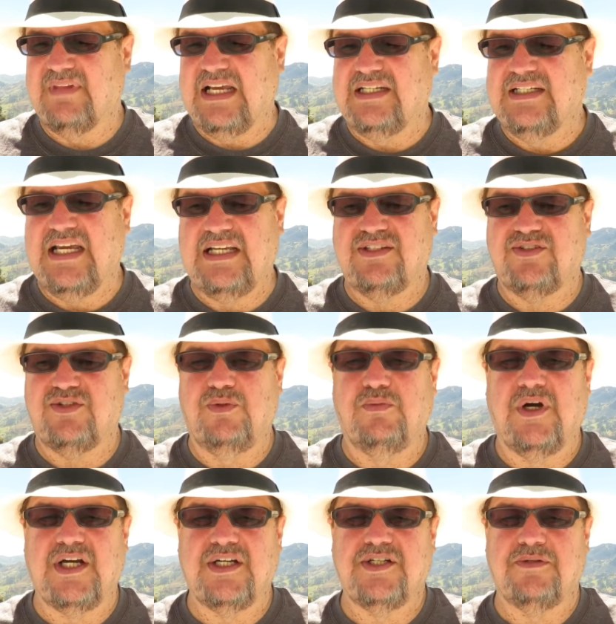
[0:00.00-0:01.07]
and not too
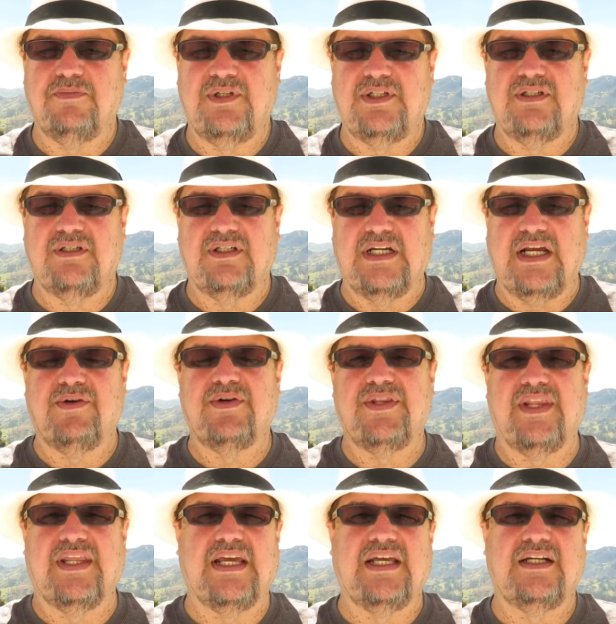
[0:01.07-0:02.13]
much, but now
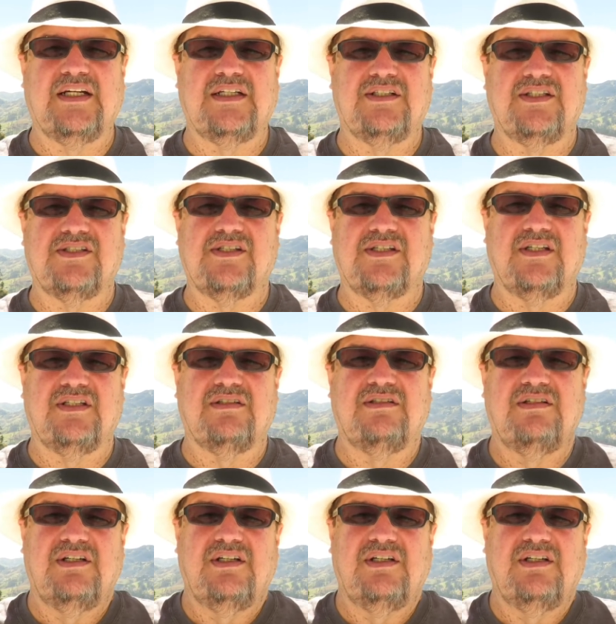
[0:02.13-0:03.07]
and then. I just, uh,